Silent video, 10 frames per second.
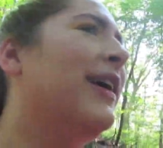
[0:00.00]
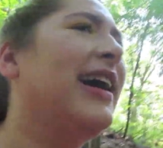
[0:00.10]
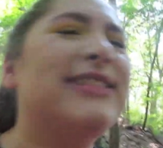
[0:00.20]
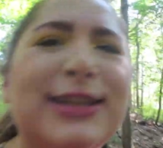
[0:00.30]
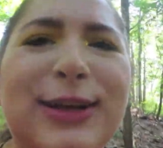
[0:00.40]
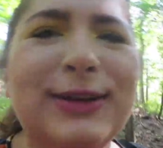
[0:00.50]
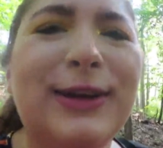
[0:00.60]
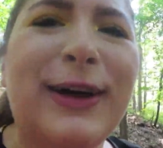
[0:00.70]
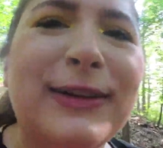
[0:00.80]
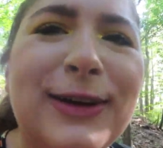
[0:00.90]
I said no,
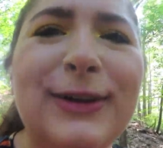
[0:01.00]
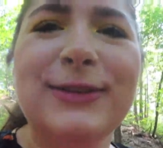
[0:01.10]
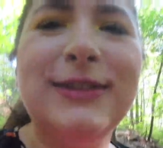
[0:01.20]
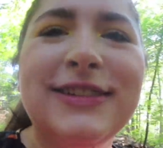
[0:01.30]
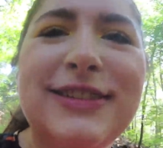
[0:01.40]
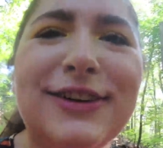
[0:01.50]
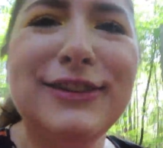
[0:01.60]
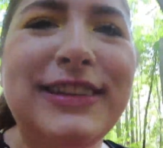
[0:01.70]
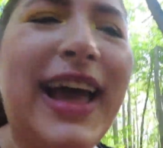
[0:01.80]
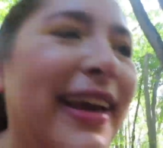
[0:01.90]
no, no.
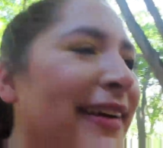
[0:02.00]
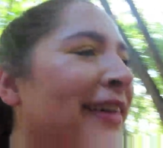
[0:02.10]
Don't die.